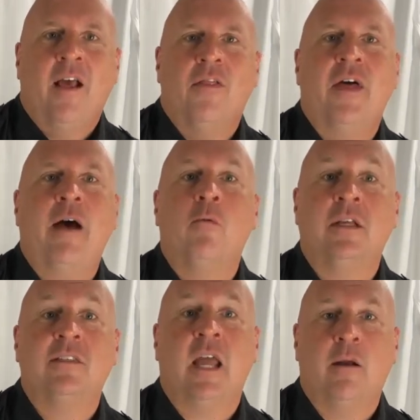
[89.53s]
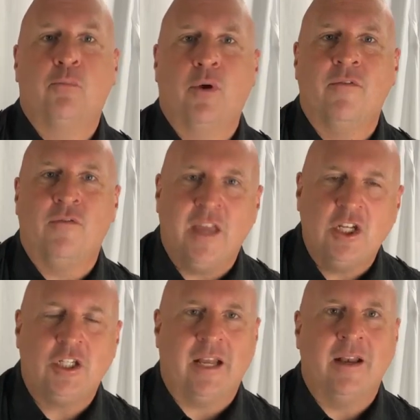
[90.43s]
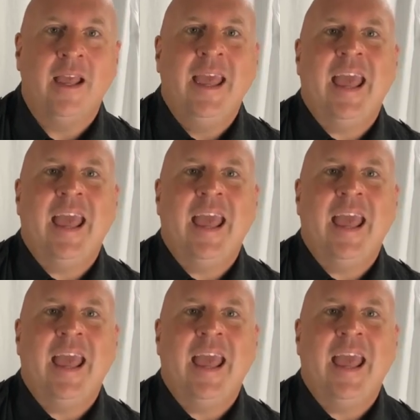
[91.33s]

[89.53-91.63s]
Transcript: That was their provision.